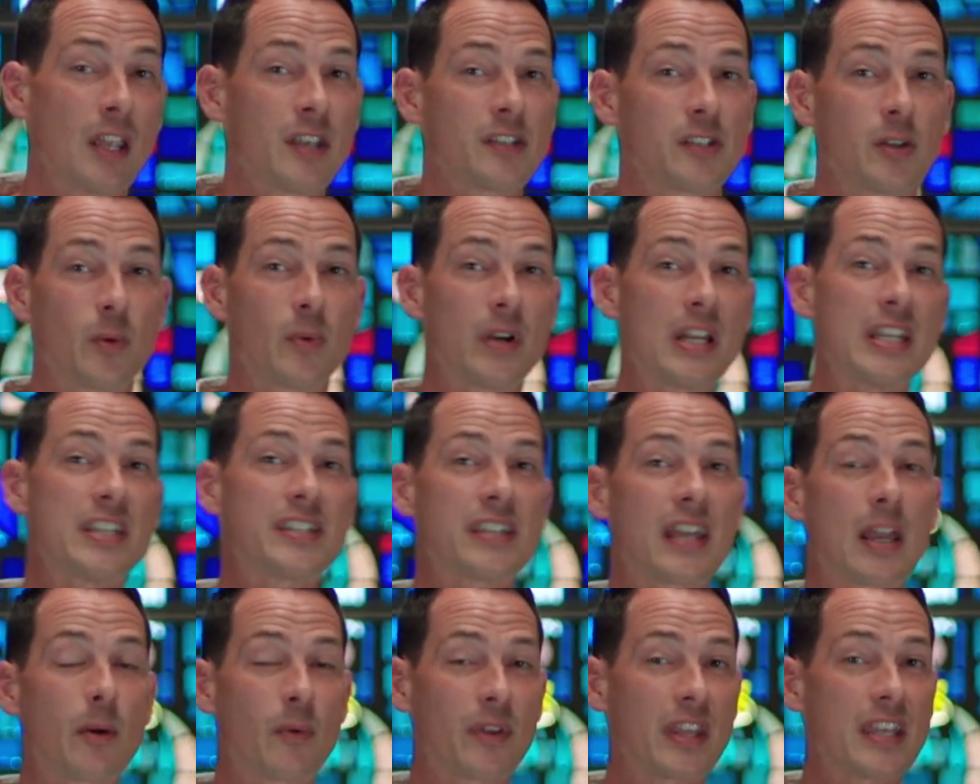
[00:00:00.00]
See, when
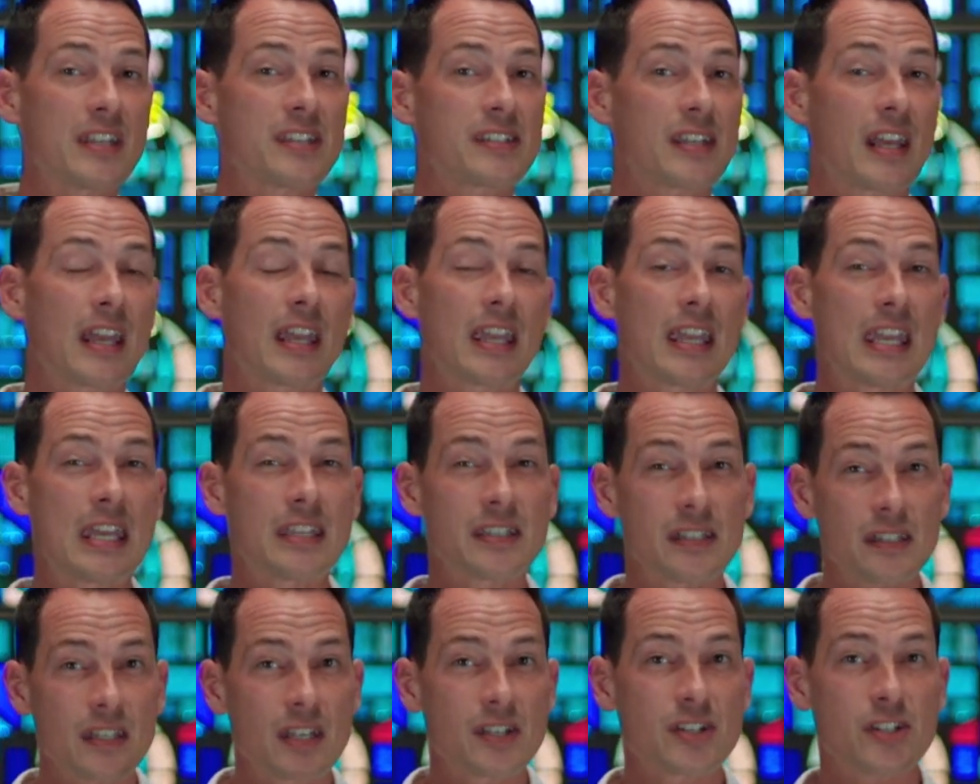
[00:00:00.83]
they say,
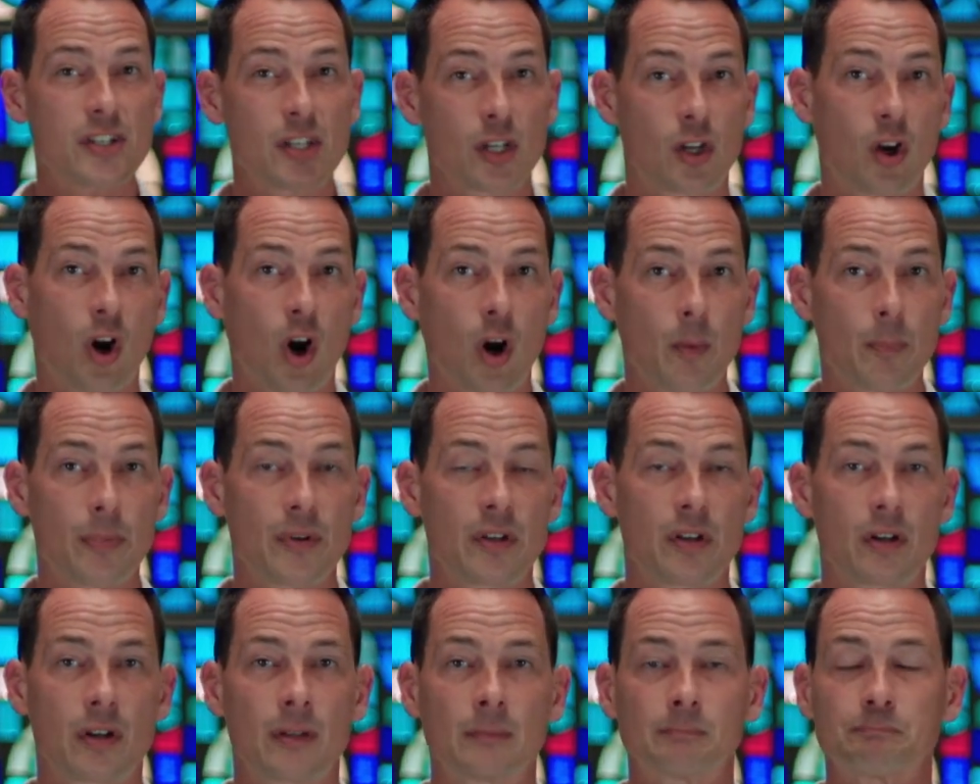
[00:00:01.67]
isn't this the
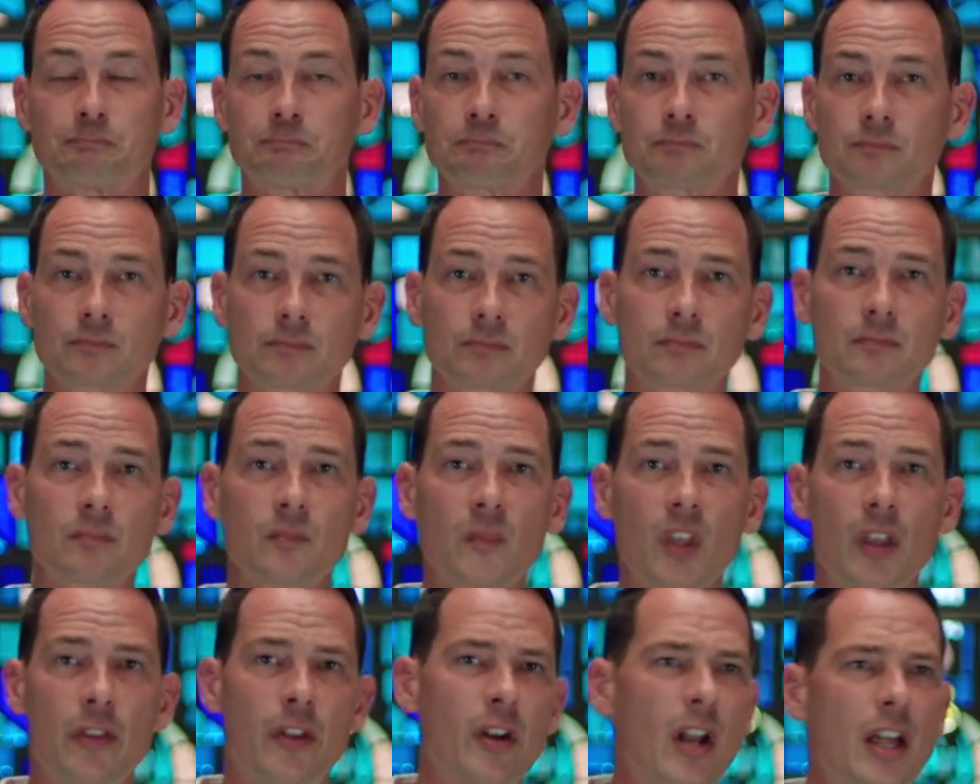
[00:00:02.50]
carpenter?
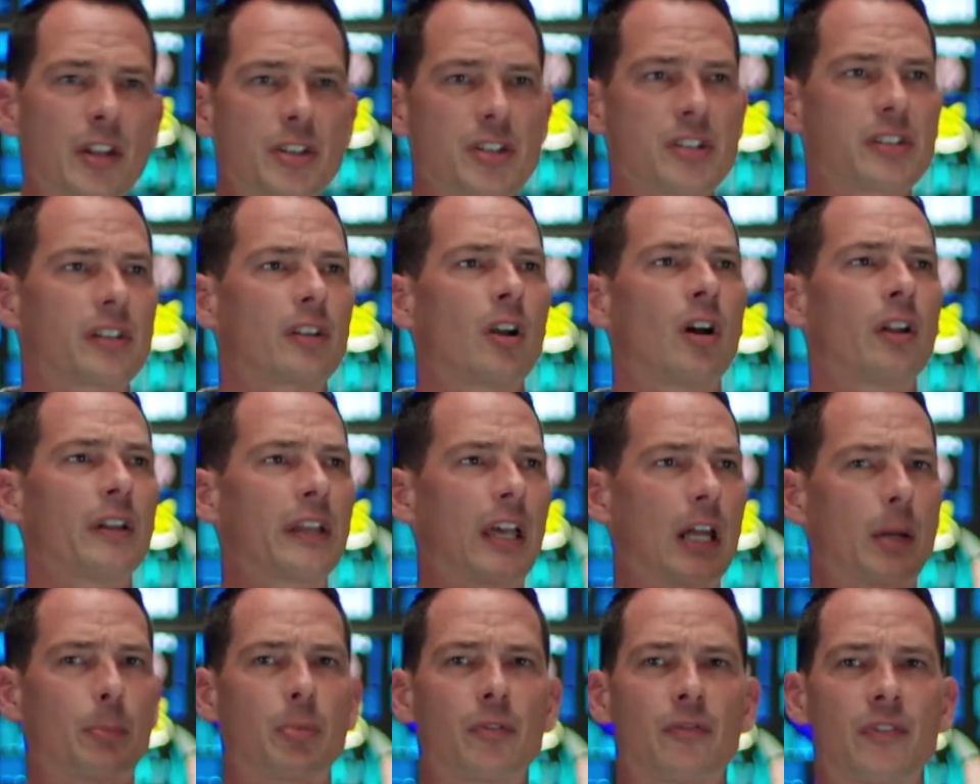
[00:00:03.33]
They're not just
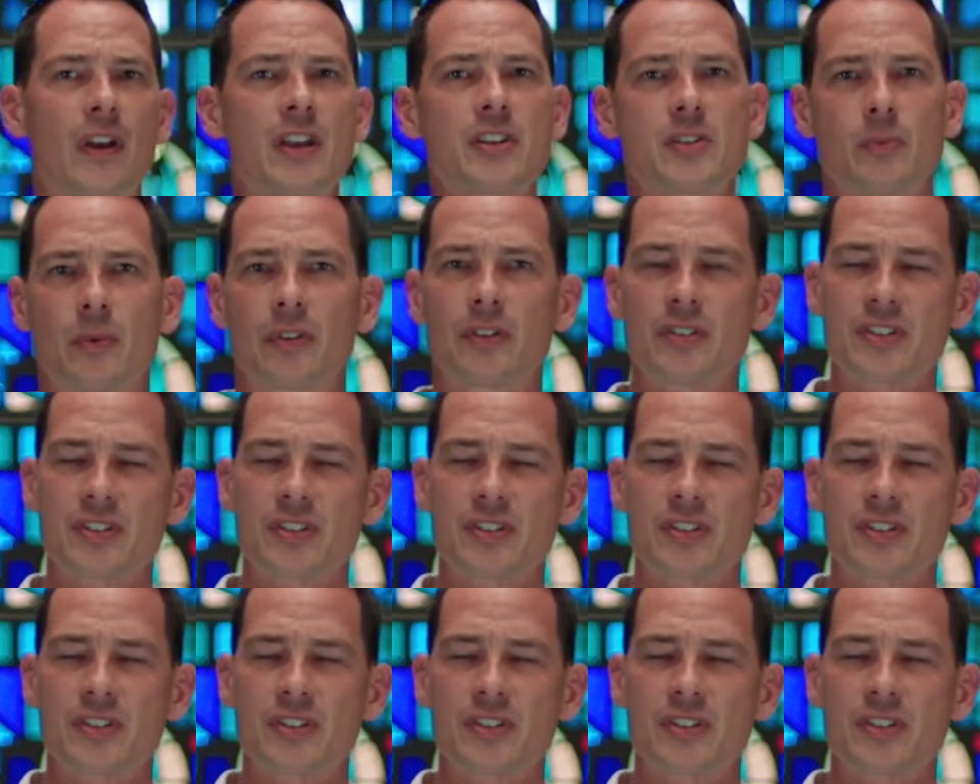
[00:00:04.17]
calling out a profession. What